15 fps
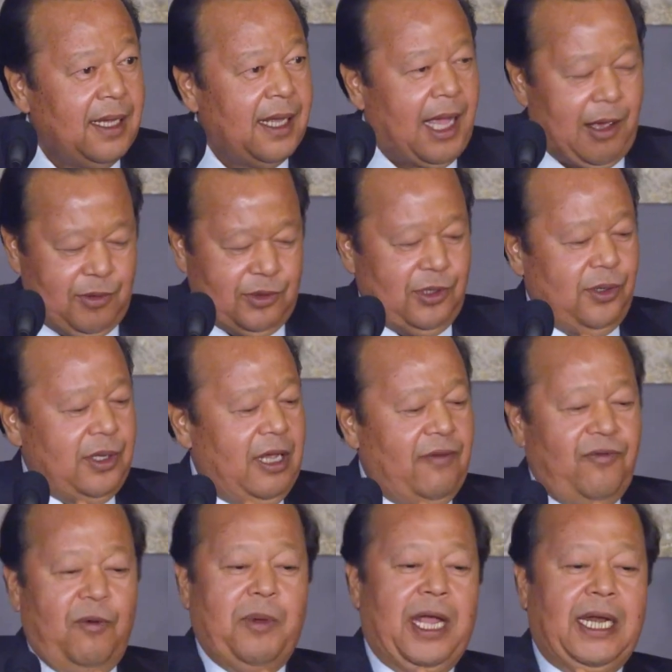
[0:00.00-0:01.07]
I was looking
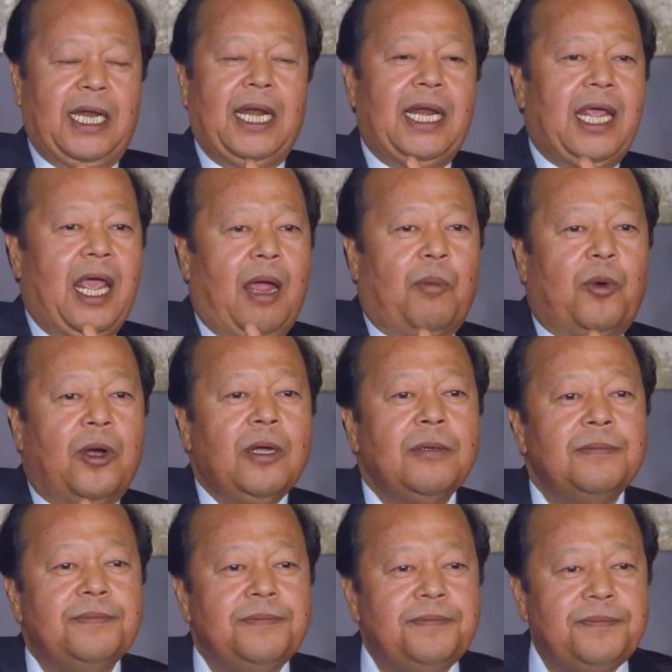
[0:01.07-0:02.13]
for my little camera,
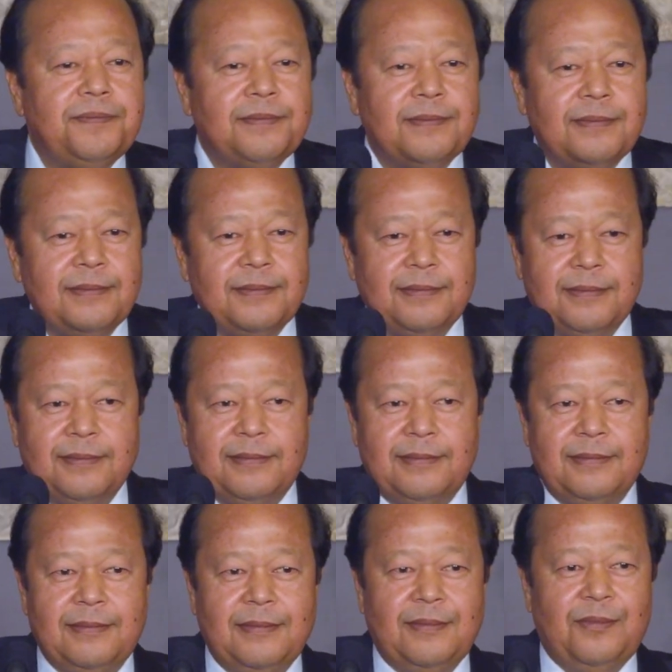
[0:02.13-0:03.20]

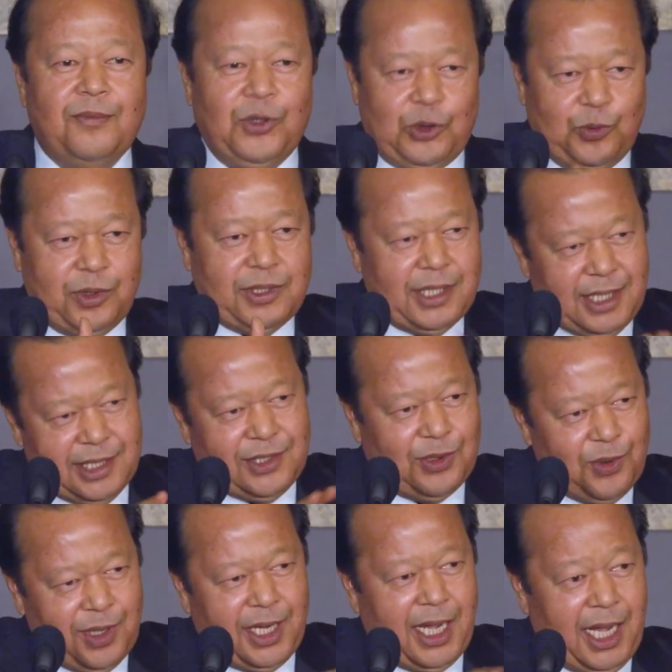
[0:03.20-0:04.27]
which was in its
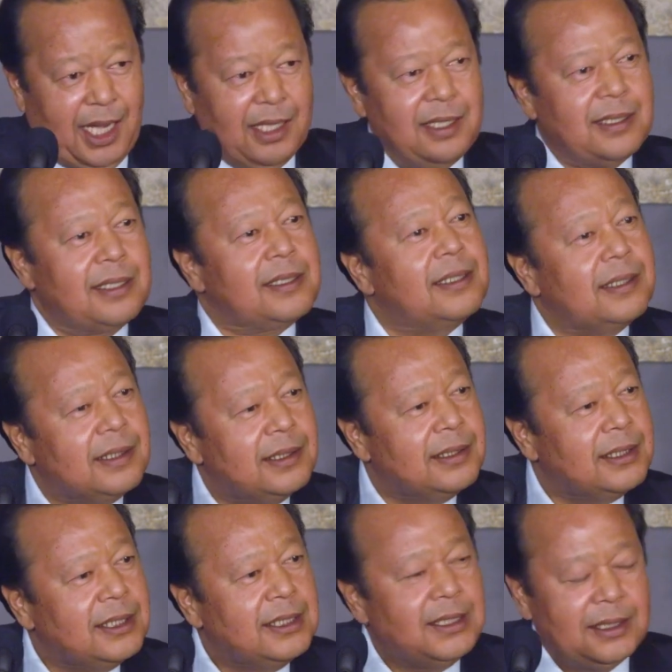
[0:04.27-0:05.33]
own case,
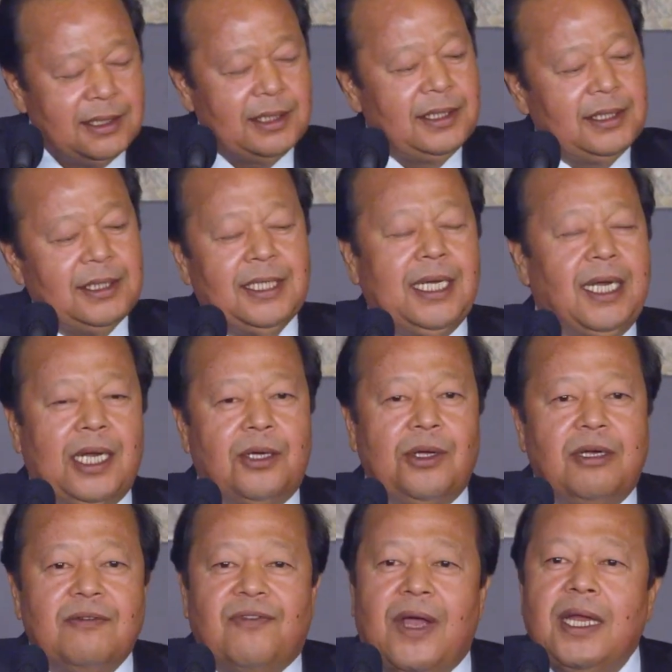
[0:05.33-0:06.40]
and I
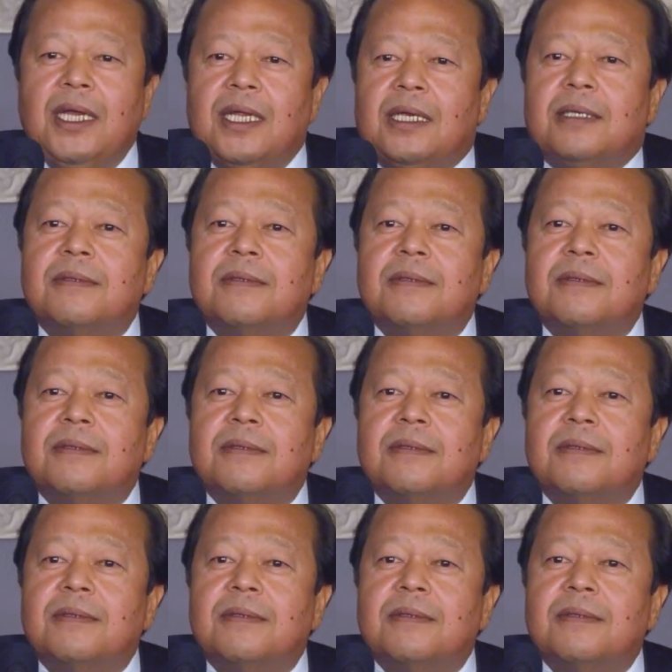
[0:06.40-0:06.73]
couldn't find it.